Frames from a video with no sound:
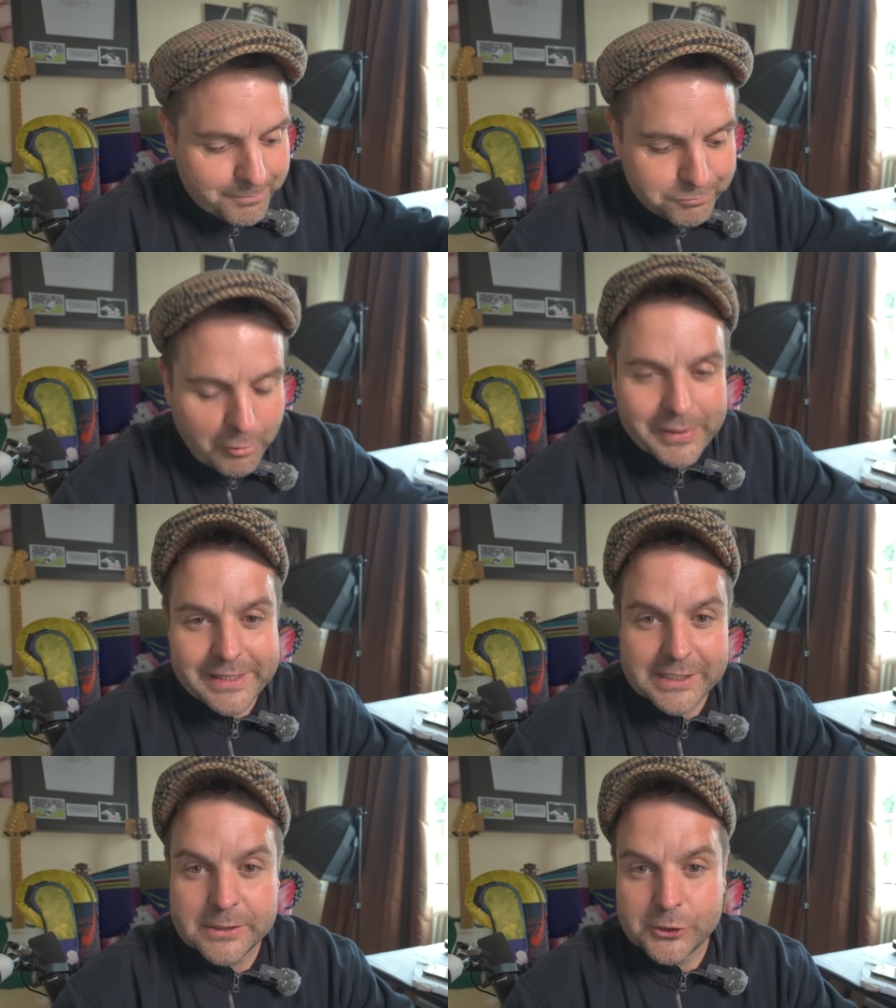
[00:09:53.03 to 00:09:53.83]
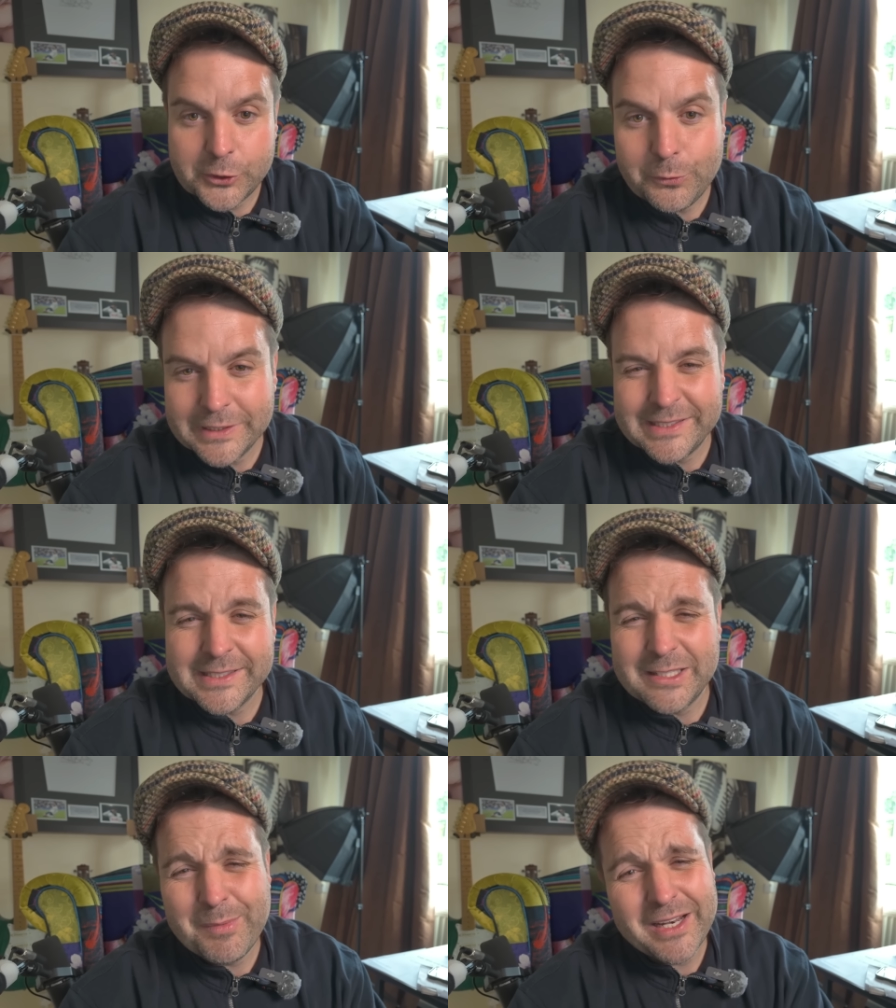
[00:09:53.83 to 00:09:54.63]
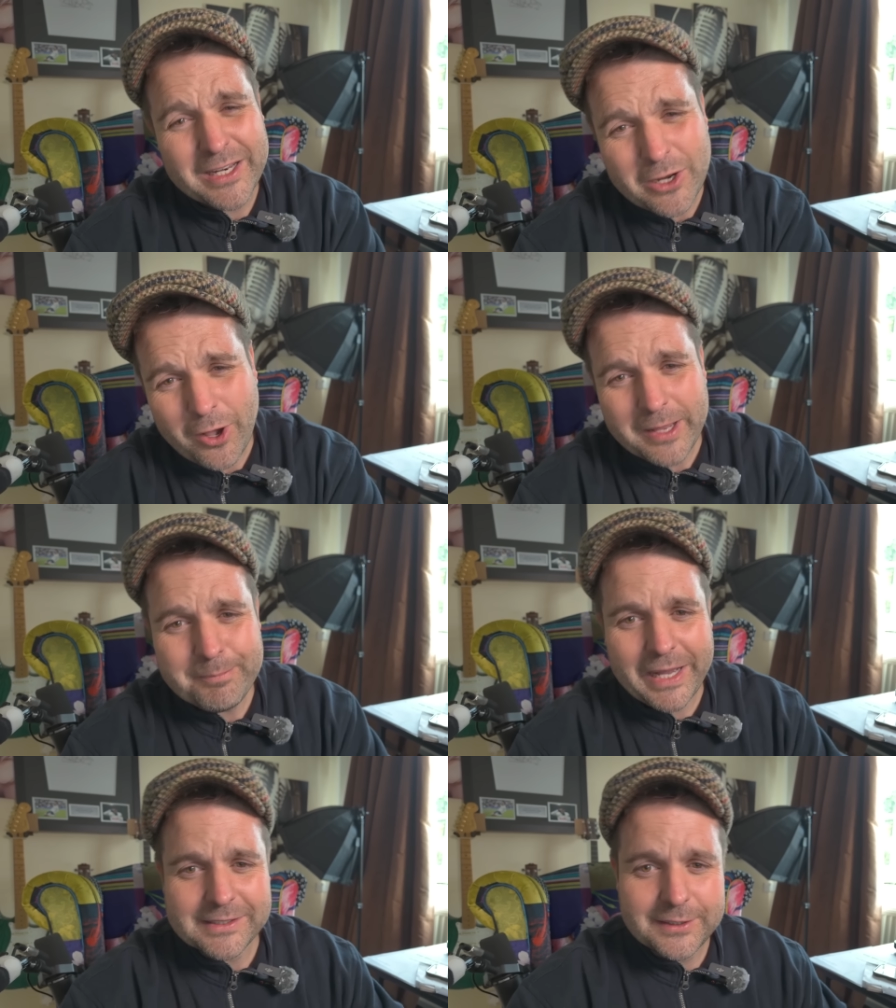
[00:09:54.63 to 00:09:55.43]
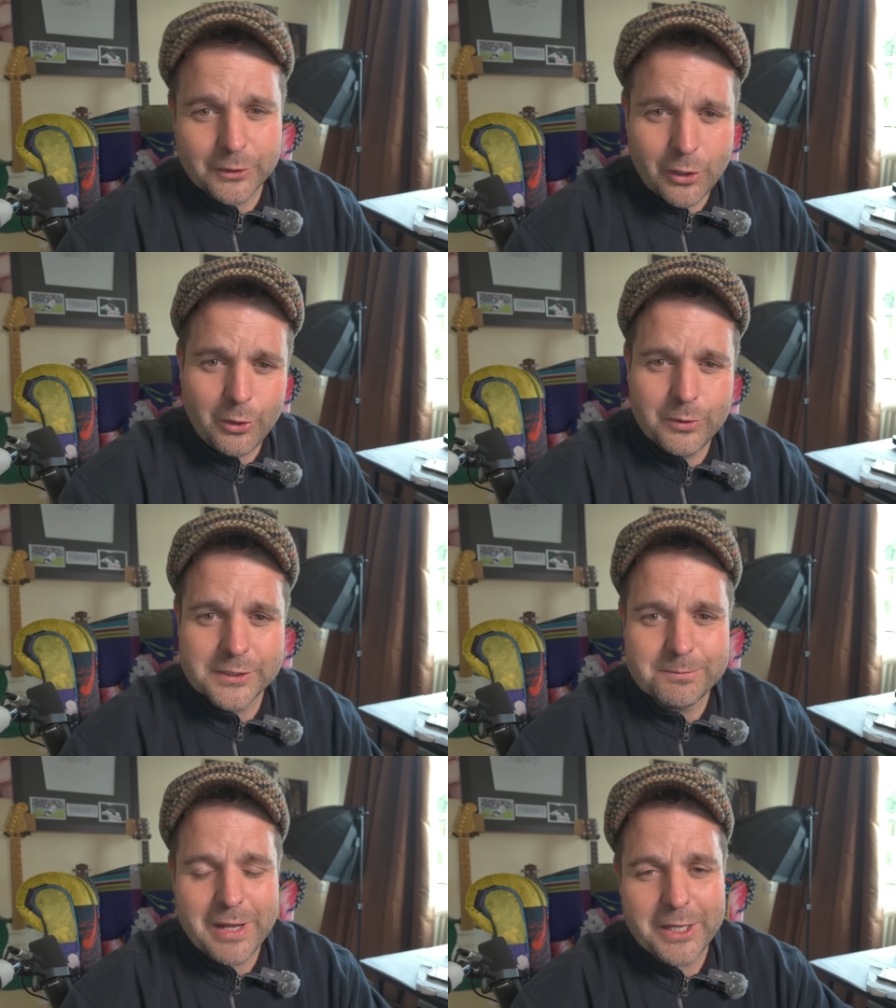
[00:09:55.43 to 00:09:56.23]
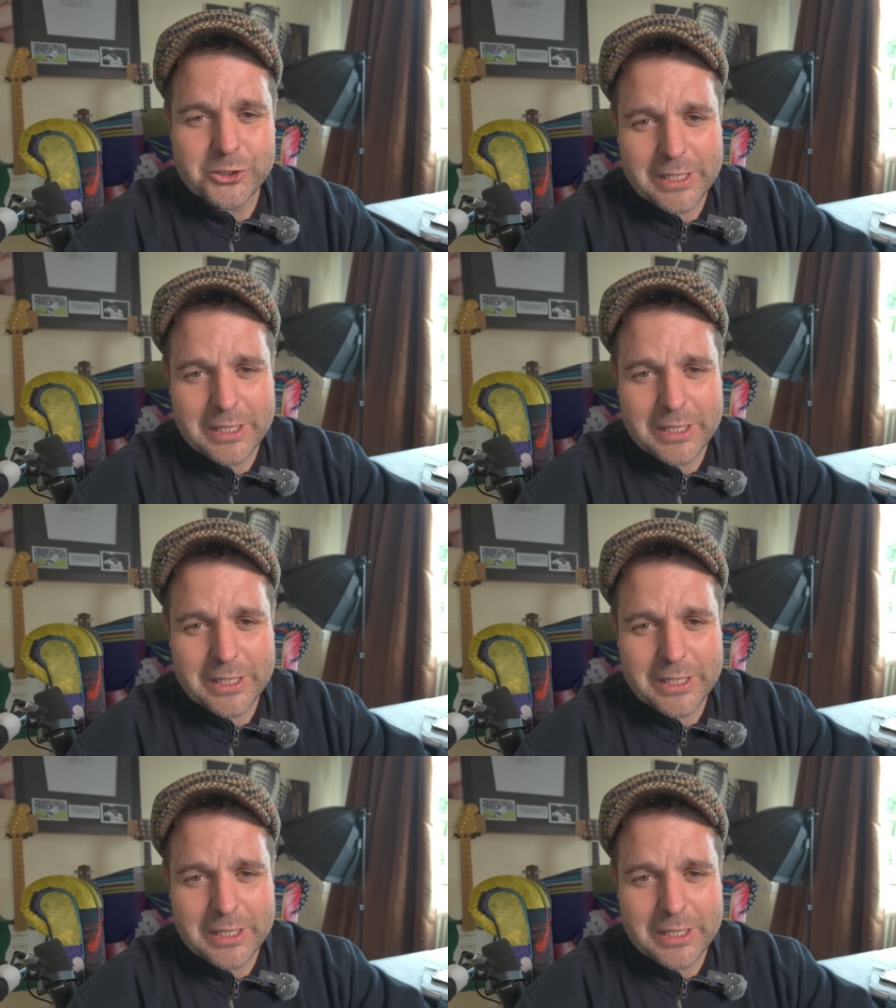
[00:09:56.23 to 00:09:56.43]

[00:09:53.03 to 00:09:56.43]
probably doesn't suit this system in a nine back to goal as much.